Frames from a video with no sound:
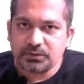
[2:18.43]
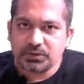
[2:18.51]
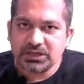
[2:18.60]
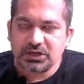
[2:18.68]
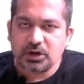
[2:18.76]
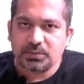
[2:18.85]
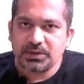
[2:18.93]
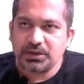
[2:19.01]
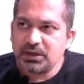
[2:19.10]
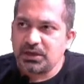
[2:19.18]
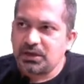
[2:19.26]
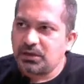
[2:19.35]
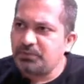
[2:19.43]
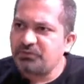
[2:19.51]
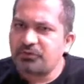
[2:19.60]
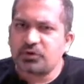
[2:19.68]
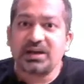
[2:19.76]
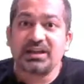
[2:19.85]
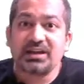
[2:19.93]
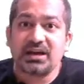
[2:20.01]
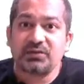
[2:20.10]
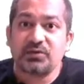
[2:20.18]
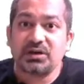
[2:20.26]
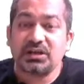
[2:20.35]
economy before
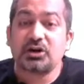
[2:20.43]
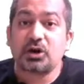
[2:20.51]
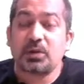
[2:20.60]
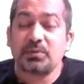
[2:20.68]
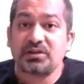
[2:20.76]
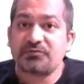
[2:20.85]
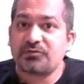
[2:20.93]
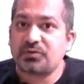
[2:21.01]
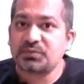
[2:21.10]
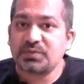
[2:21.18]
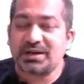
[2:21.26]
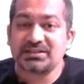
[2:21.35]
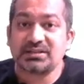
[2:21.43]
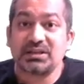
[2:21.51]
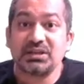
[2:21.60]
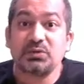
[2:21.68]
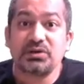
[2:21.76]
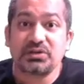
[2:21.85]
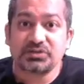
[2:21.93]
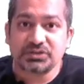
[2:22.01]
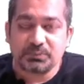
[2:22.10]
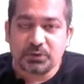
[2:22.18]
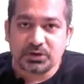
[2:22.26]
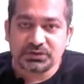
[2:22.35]
1991 economic reforms, that is the new
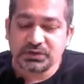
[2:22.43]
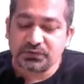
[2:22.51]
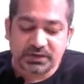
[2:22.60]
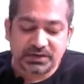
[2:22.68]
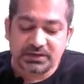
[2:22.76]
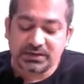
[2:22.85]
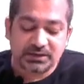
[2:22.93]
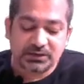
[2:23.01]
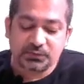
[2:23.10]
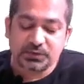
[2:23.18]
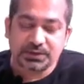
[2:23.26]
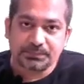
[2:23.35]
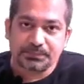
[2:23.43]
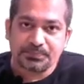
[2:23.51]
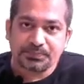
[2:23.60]
industrial policy of 1991.